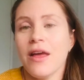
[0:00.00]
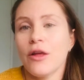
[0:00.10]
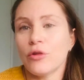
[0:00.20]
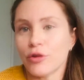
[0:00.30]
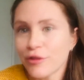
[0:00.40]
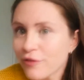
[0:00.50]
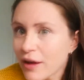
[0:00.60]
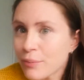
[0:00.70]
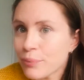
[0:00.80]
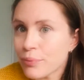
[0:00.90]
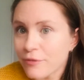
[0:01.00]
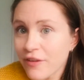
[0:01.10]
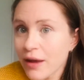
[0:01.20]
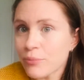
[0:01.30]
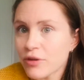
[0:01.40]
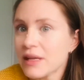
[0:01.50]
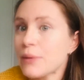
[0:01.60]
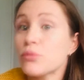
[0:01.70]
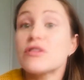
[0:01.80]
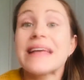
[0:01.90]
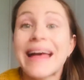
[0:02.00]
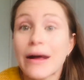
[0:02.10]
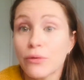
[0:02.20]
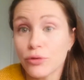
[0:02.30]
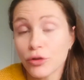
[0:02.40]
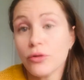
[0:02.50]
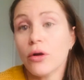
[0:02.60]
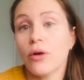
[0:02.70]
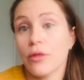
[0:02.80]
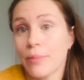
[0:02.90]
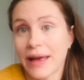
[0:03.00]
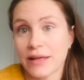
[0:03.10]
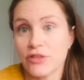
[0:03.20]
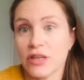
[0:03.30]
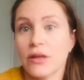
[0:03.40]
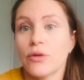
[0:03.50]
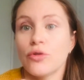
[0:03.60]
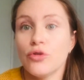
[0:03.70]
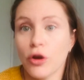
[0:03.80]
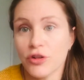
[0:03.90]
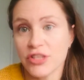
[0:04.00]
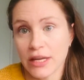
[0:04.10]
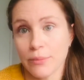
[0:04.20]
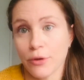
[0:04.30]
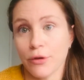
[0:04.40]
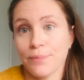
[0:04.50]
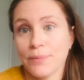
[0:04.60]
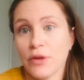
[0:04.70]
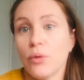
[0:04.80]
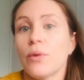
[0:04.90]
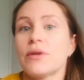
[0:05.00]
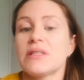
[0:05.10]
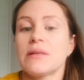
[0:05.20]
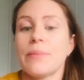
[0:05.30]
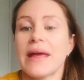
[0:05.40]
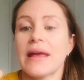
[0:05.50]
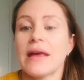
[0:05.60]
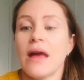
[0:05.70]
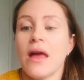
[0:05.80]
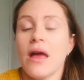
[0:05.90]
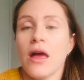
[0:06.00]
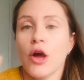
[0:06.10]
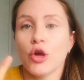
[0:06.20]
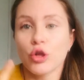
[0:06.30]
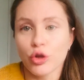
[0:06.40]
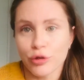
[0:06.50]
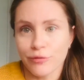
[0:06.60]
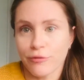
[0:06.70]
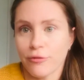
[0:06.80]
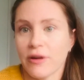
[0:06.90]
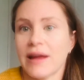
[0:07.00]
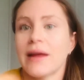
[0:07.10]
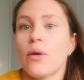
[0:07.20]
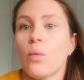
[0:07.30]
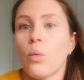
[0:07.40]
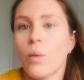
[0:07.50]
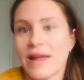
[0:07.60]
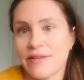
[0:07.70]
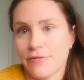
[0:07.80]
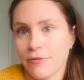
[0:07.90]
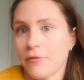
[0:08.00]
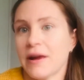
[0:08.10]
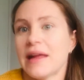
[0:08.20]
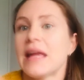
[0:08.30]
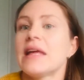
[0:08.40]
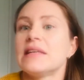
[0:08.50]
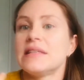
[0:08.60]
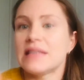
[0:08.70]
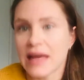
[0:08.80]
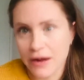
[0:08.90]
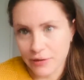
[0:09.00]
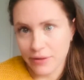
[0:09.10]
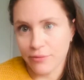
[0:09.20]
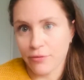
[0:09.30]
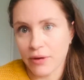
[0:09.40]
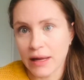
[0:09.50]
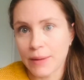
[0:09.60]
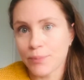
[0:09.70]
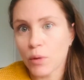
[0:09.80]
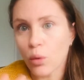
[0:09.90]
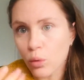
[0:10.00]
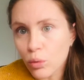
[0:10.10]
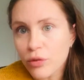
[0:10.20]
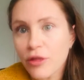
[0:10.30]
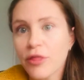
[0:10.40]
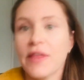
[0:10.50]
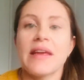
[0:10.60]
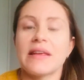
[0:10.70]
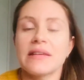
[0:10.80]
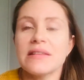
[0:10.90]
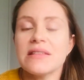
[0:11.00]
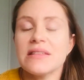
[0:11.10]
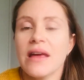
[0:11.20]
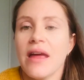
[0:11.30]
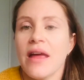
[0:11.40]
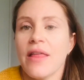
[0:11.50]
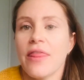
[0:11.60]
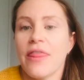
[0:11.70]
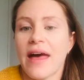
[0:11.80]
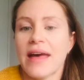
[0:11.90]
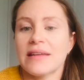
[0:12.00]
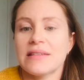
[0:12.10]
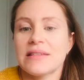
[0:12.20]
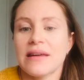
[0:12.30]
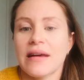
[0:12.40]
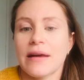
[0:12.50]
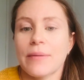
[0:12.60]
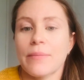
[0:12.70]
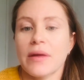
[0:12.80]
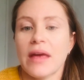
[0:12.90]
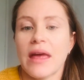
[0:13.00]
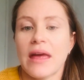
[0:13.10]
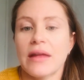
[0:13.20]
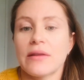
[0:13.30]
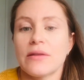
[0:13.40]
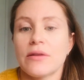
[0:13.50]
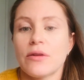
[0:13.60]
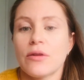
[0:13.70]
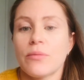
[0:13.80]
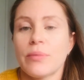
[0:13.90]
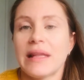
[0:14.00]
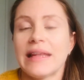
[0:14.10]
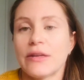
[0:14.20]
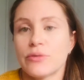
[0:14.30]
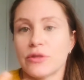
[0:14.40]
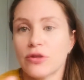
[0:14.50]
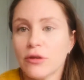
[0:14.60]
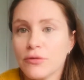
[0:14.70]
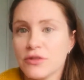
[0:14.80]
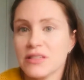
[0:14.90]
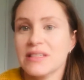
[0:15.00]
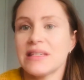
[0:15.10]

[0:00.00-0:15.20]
Look at the fine print. It will tell you on the packaging, no GMO. You want it to be gluten-free, wheat-free, dairy-free, all the things that can be linked to intolerances,